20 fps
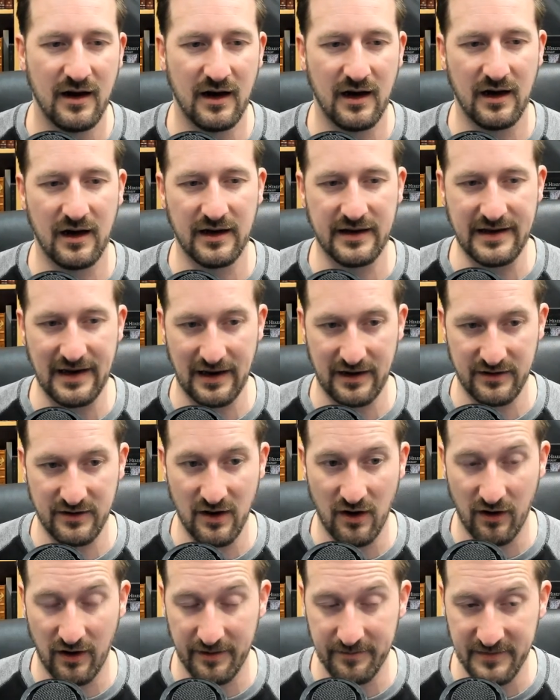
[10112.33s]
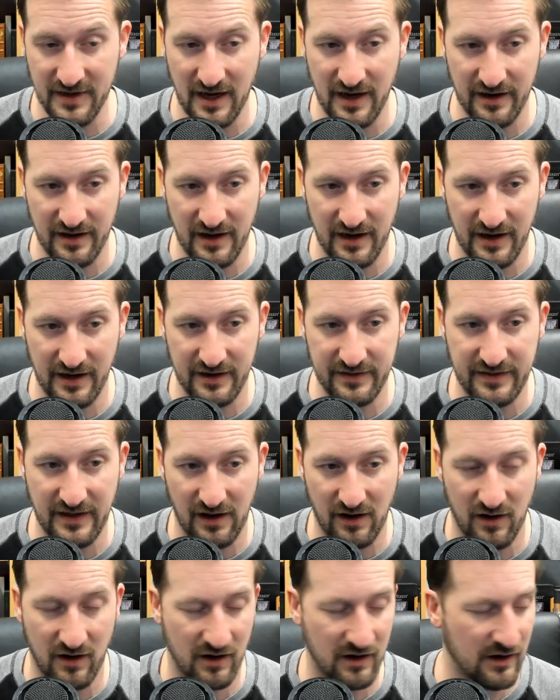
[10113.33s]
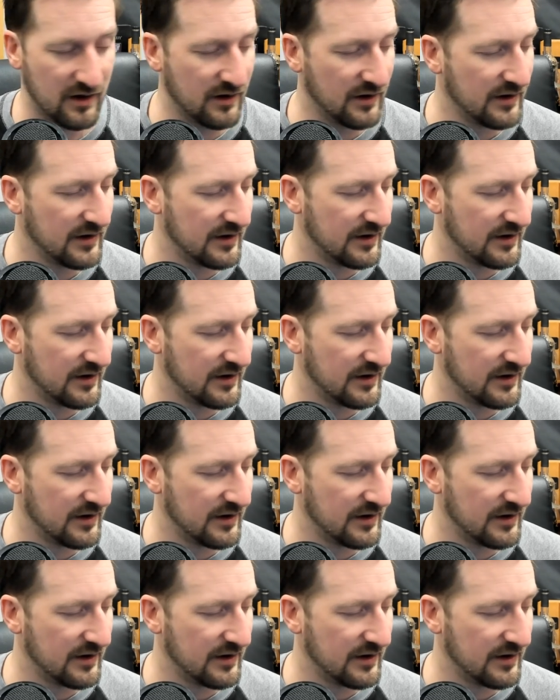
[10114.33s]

Again, no, I'm not high. They are,